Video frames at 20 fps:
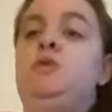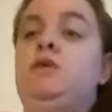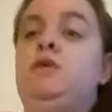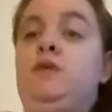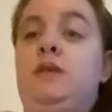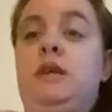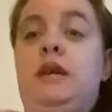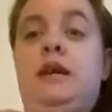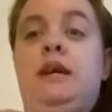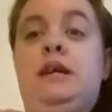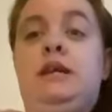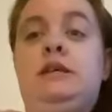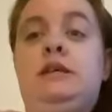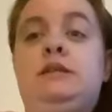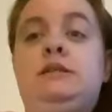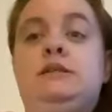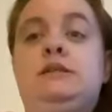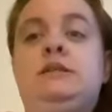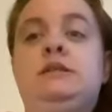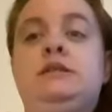
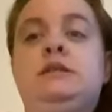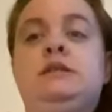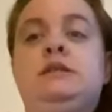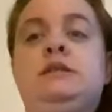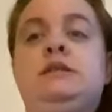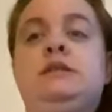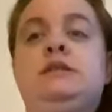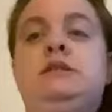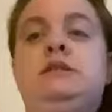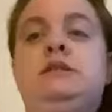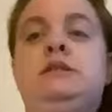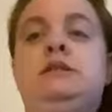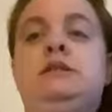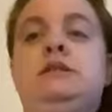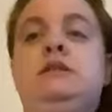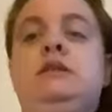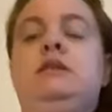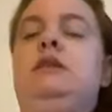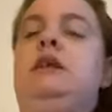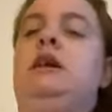things
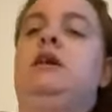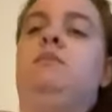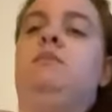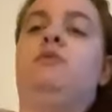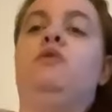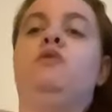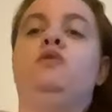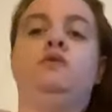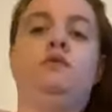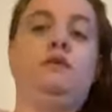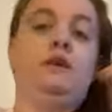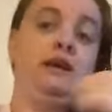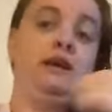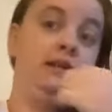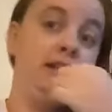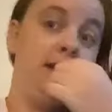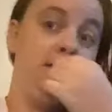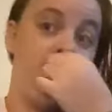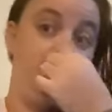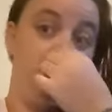that brought the rating
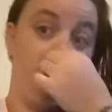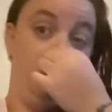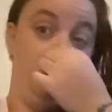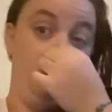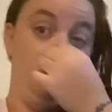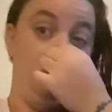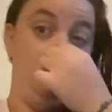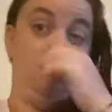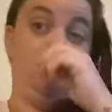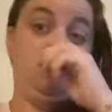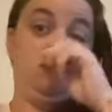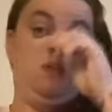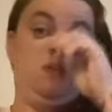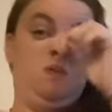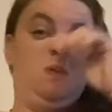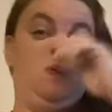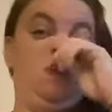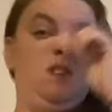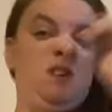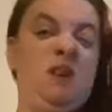down for me was
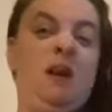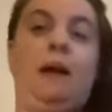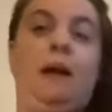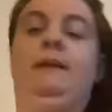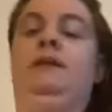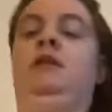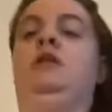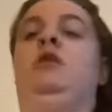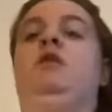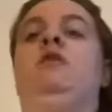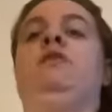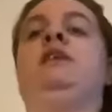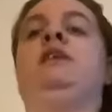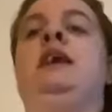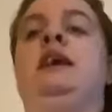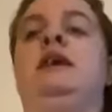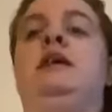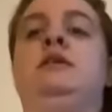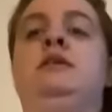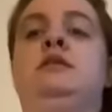one a lot of
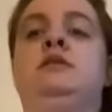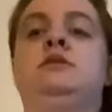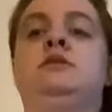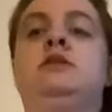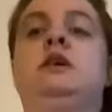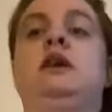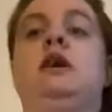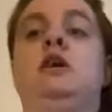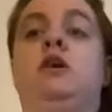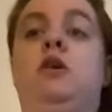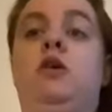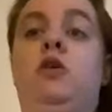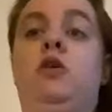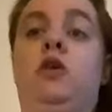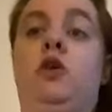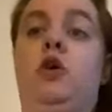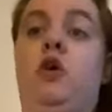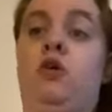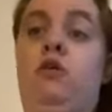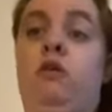king's iconic
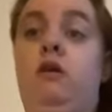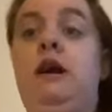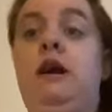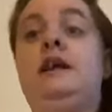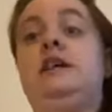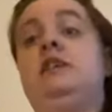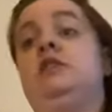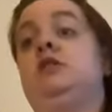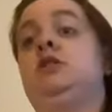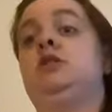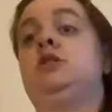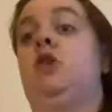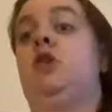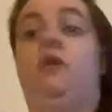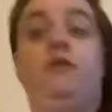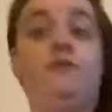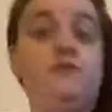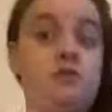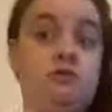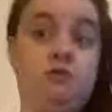horror is
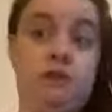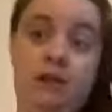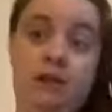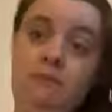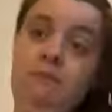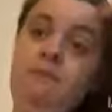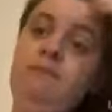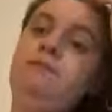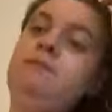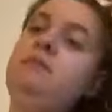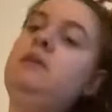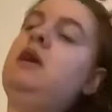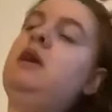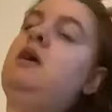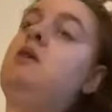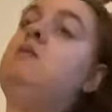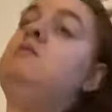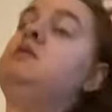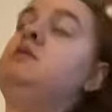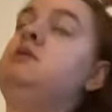off screen
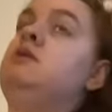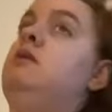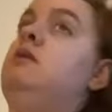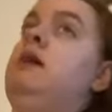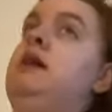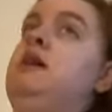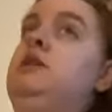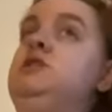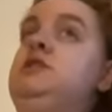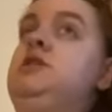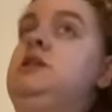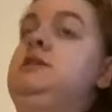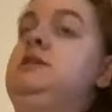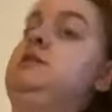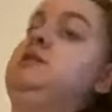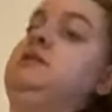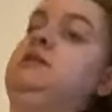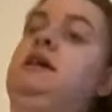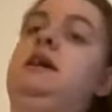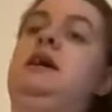we don't actually get to
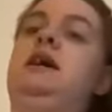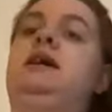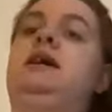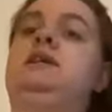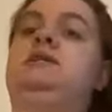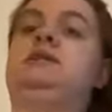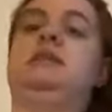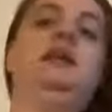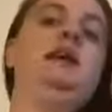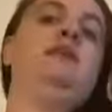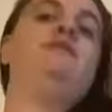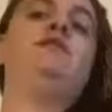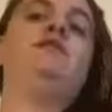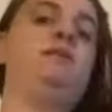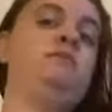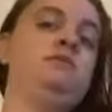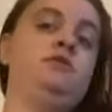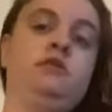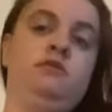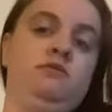see it it's left
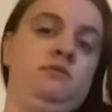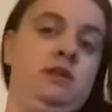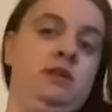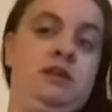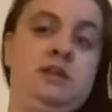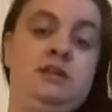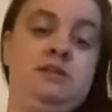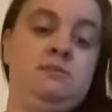up to the reader's